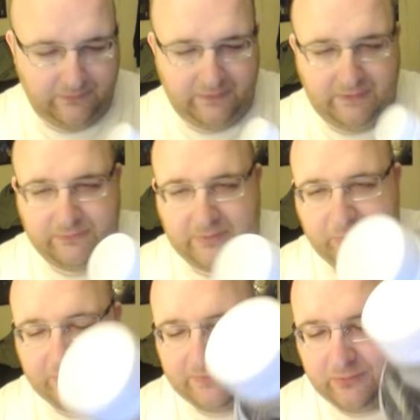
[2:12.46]
This
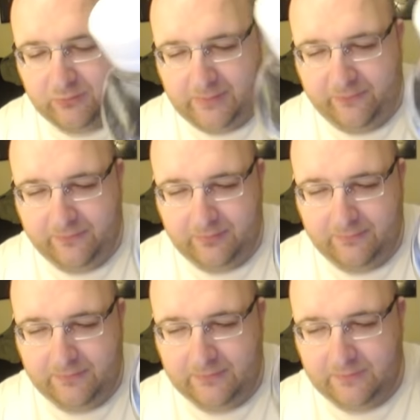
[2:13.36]
represents grapefruit
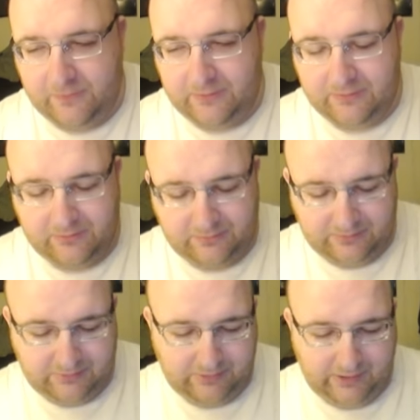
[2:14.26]
for some reason.
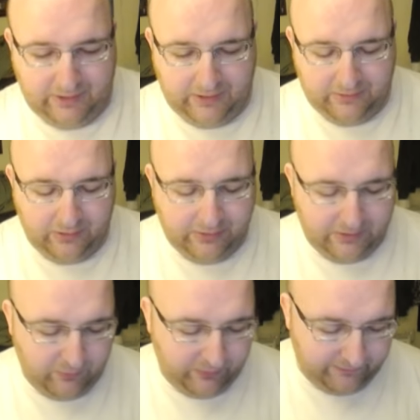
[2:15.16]
I, I, okay,
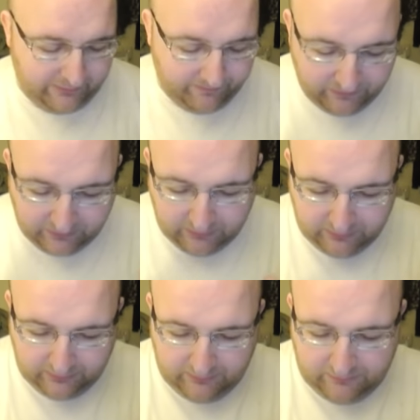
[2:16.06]
well, whatever.
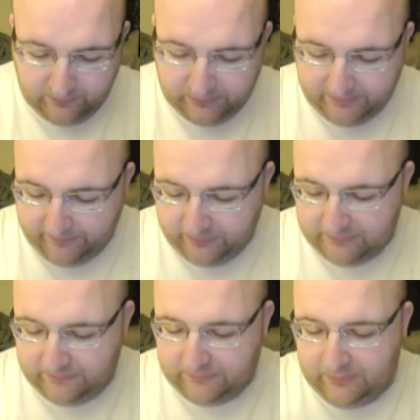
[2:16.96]
Let's open them up and
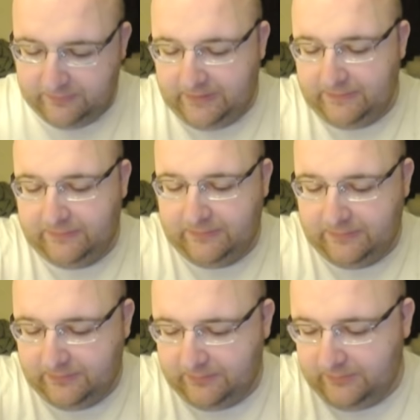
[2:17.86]
just do a taste
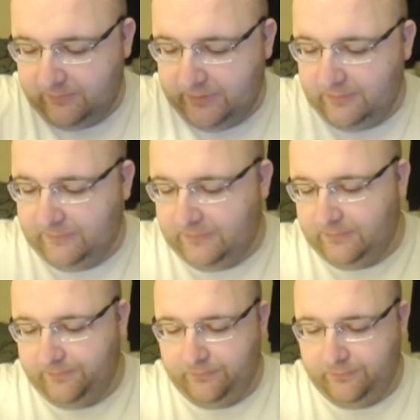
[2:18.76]
comparison.